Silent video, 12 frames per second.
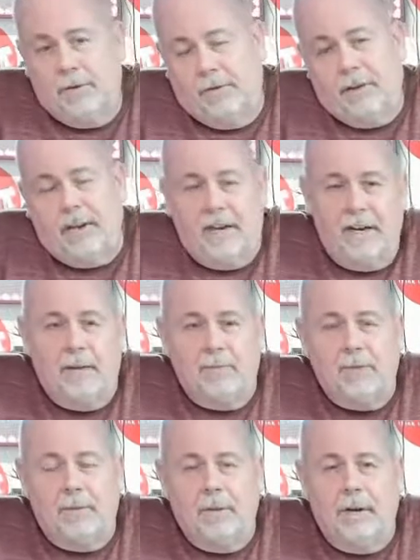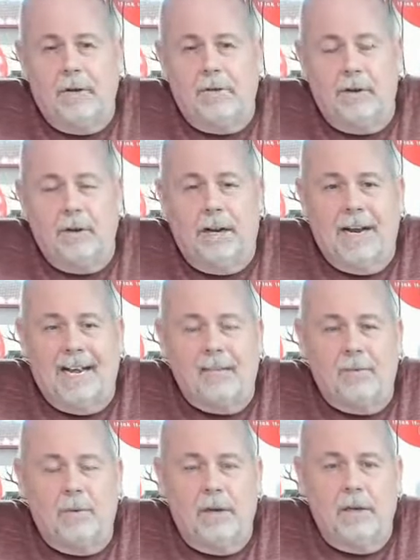So if I can help somebody out there that
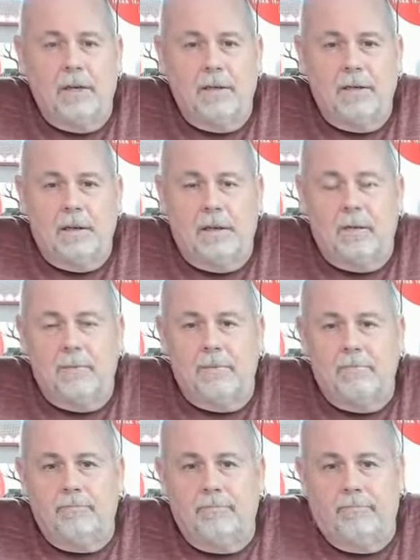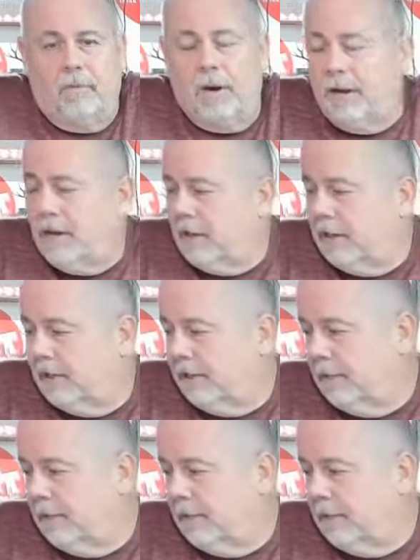has one, why not?